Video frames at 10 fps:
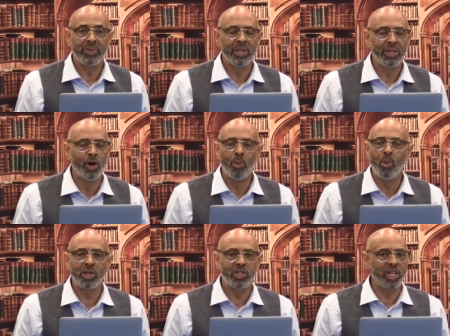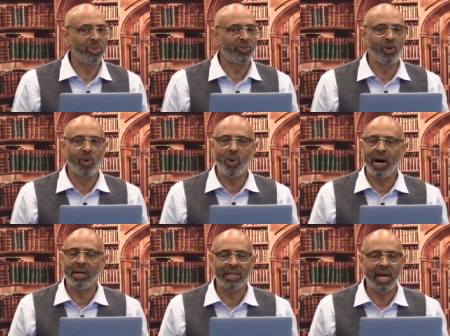No more judgment for a while
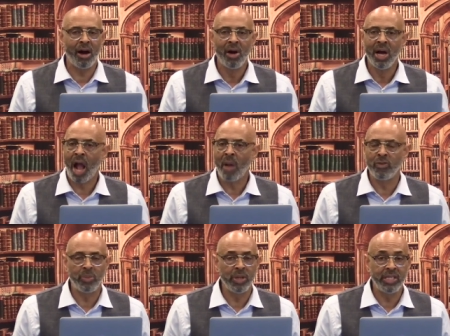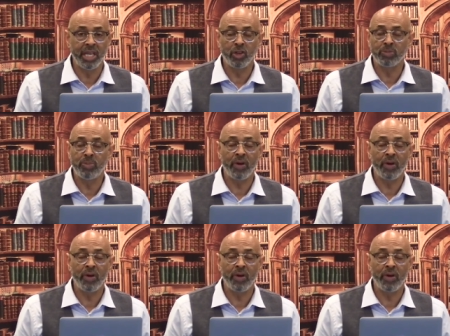now coming from Ezekiel's mouth